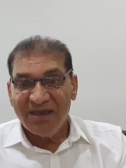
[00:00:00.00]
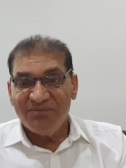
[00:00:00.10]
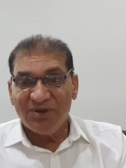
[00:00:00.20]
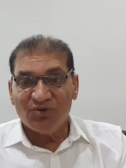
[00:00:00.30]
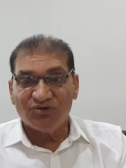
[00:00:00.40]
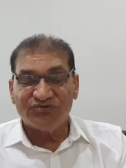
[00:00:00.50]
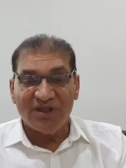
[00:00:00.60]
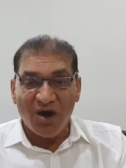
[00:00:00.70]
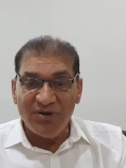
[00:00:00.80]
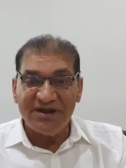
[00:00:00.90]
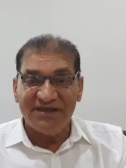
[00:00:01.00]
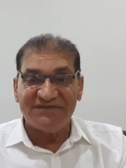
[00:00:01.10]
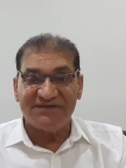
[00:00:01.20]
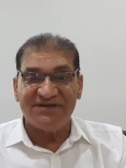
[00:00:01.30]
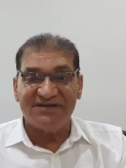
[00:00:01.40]
because
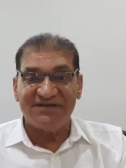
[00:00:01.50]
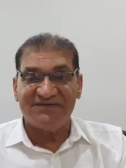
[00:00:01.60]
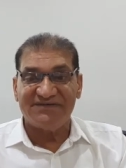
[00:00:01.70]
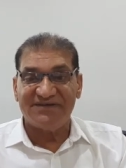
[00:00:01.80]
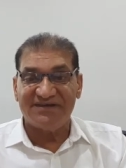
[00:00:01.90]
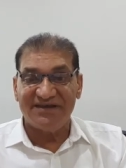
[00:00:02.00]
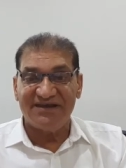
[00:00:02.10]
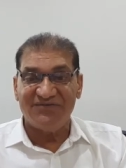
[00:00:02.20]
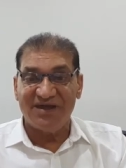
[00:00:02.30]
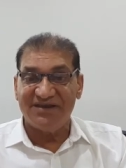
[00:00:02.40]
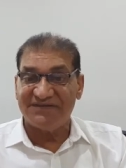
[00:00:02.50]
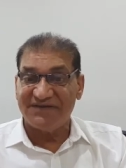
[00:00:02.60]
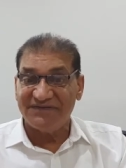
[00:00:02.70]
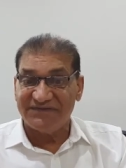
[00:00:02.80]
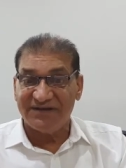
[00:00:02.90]
nowadays it is really very
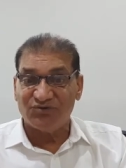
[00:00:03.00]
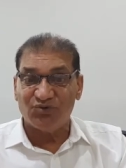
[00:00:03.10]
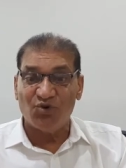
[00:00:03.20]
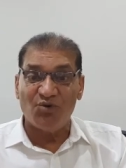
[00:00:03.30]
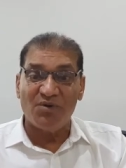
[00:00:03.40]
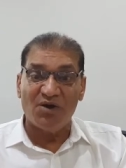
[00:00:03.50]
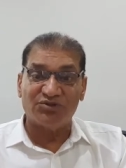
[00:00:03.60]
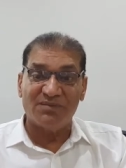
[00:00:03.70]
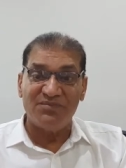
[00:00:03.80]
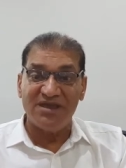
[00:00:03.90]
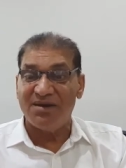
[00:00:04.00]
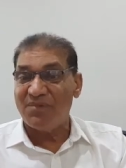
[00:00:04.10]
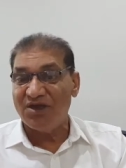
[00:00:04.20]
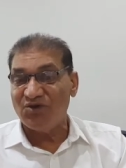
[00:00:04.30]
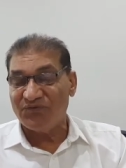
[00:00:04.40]
essential to know about the
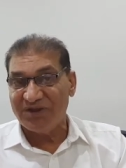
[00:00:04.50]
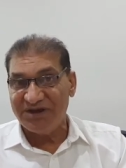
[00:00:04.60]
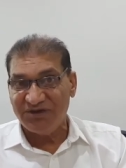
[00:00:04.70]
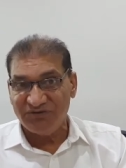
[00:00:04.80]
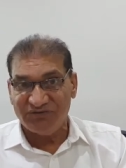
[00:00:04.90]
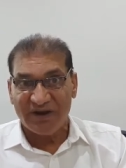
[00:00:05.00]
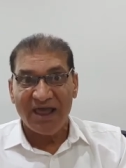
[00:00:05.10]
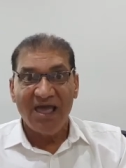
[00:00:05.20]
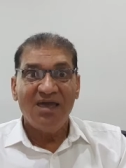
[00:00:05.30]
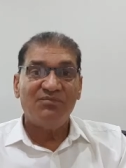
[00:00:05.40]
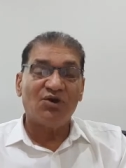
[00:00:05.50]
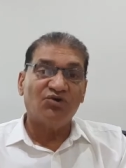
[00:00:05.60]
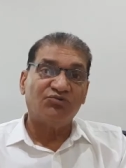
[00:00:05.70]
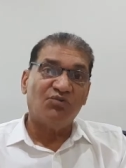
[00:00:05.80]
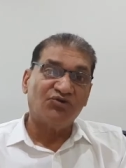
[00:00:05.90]
BMI of an individual,
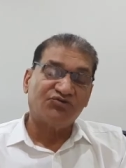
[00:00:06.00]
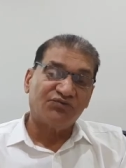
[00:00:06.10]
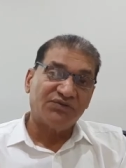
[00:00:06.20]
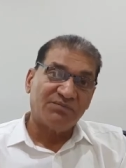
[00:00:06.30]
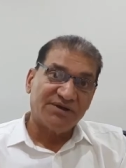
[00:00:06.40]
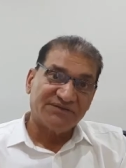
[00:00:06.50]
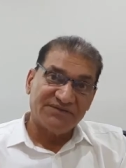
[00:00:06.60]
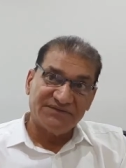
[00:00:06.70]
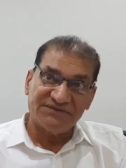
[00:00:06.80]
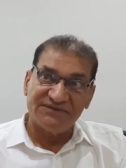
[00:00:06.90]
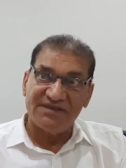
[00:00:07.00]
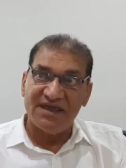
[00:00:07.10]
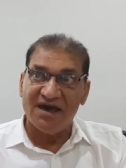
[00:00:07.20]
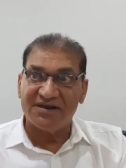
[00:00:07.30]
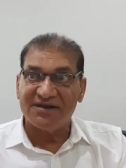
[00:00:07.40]
because most of the persons, they
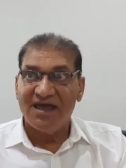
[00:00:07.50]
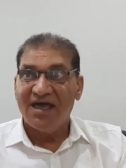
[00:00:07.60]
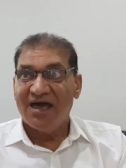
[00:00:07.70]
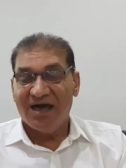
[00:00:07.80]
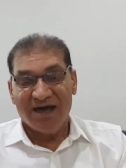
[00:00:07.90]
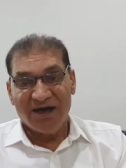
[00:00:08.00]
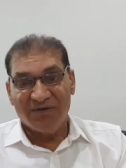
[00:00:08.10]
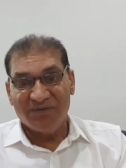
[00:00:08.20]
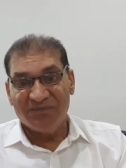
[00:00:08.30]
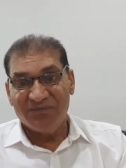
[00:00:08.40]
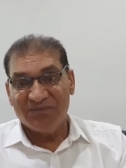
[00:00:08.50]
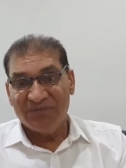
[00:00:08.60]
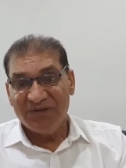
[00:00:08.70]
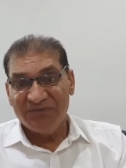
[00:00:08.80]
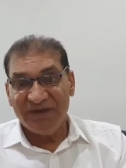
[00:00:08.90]
are
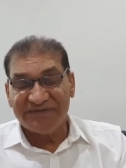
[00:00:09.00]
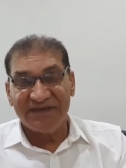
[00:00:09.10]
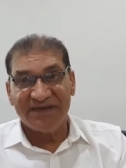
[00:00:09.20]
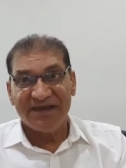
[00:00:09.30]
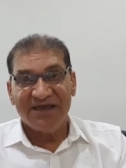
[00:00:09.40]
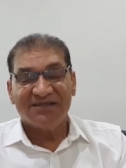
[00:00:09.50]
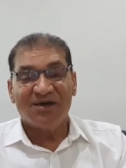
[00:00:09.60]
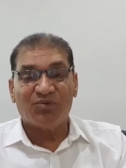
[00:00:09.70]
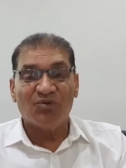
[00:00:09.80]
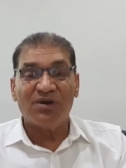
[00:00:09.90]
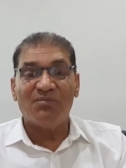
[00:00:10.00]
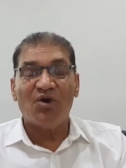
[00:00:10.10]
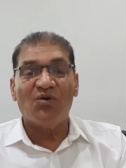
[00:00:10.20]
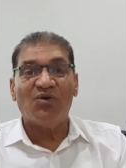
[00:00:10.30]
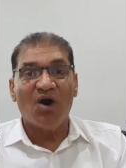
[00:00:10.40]
facing the problem
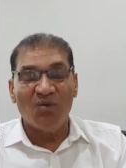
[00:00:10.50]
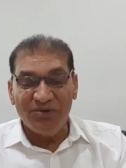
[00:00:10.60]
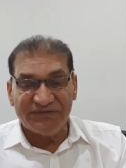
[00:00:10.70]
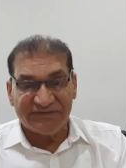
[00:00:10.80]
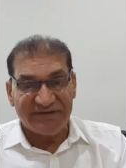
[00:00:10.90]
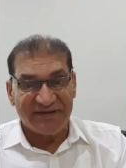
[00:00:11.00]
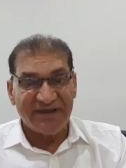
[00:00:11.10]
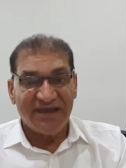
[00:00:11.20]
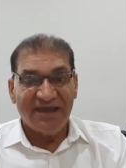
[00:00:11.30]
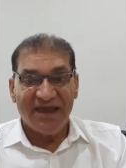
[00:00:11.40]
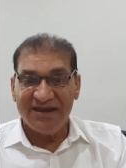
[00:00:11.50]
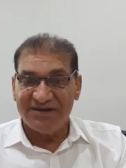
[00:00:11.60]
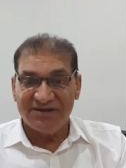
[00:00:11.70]
of obesity, and